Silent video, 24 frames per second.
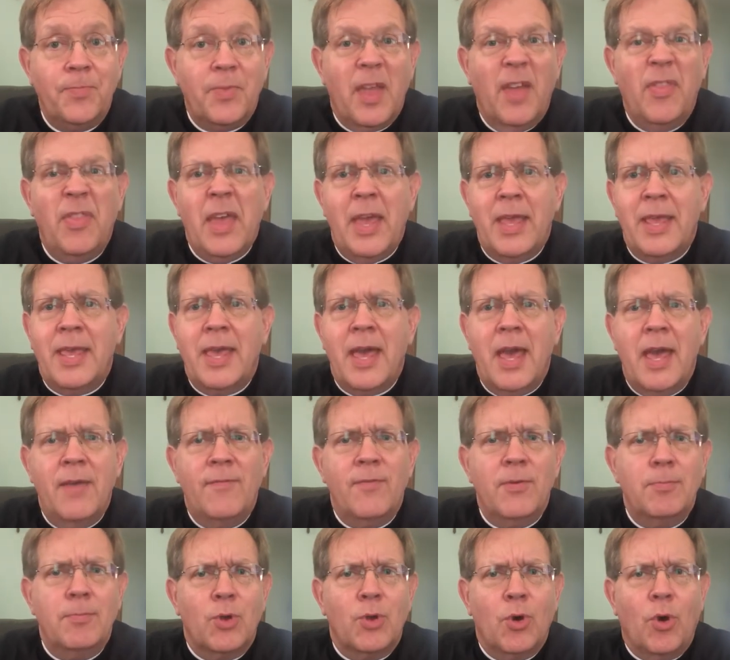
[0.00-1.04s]
And they gave
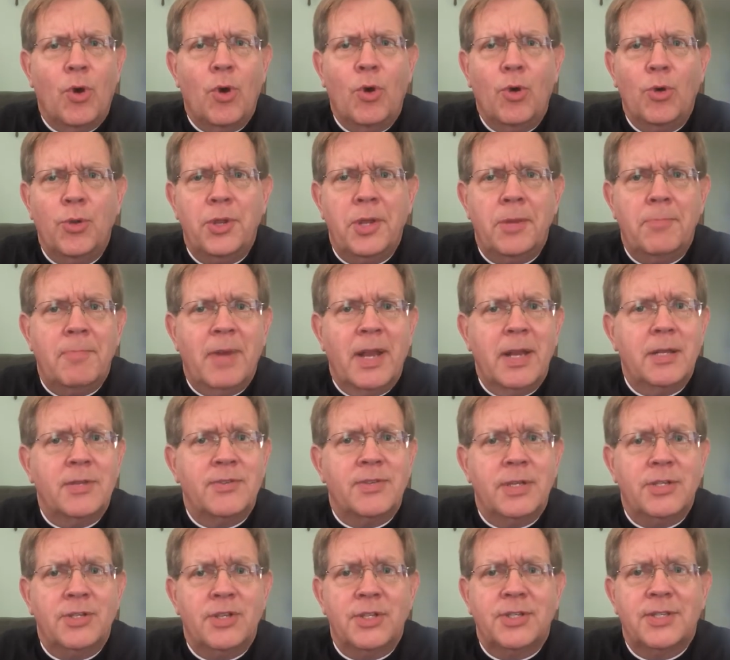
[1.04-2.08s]
gold and money and
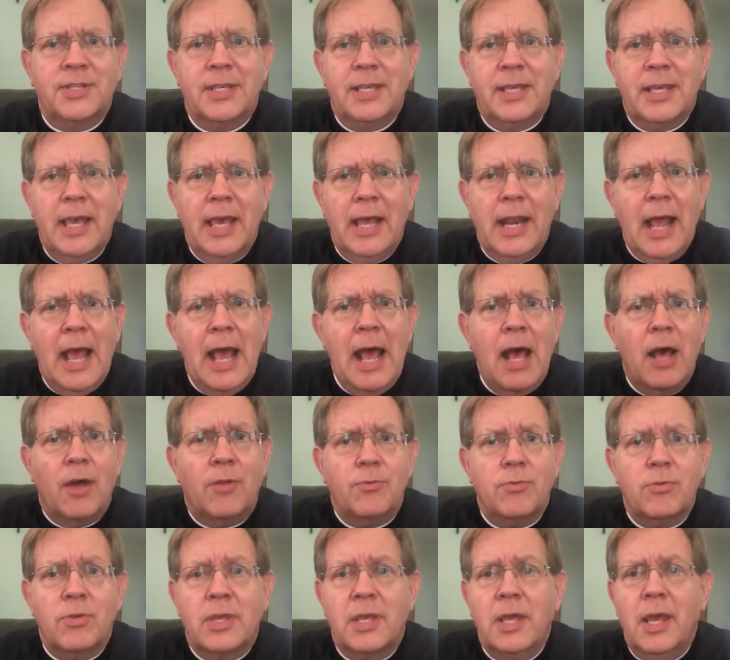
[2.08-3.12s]
said, just get
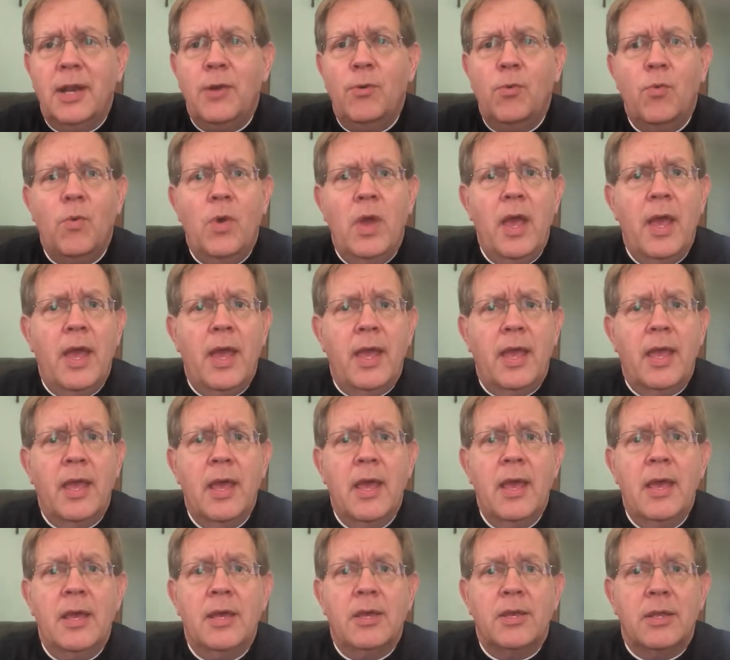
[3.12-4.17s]
out, get away,
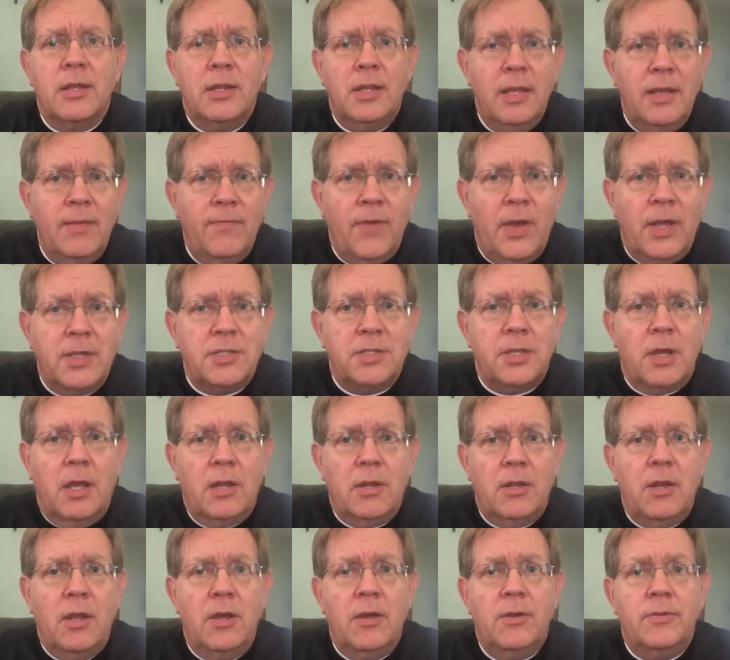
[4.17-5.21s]
leave us
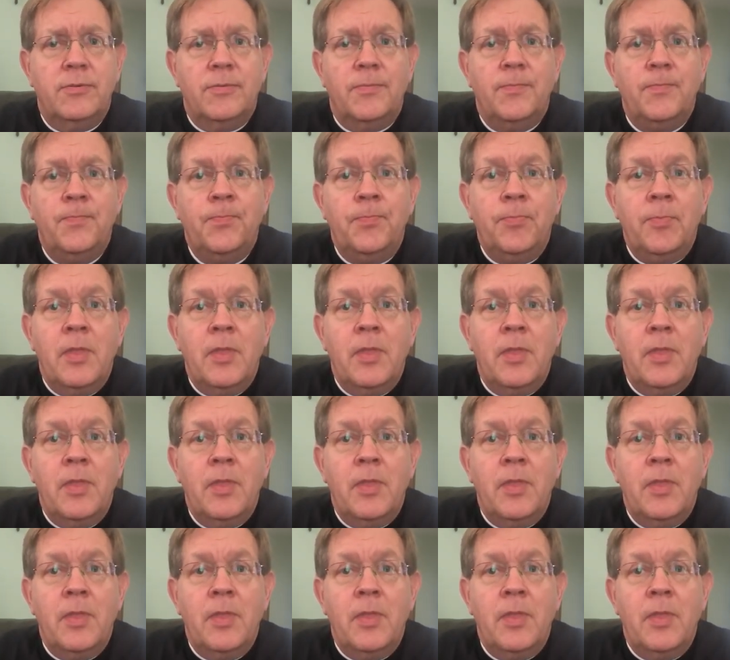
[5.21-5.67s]
alone.